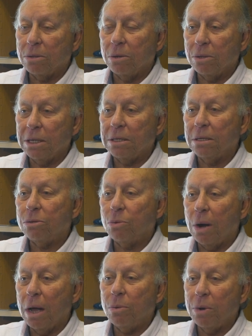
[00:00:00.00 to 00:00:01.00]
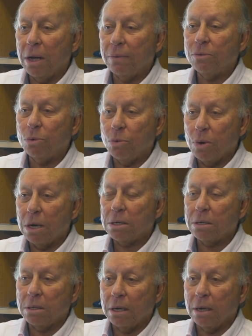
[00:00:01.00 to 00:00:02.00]
So this is why we have to
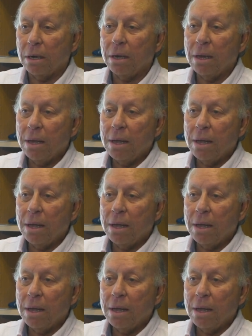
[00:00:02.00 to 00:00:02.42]
watch the,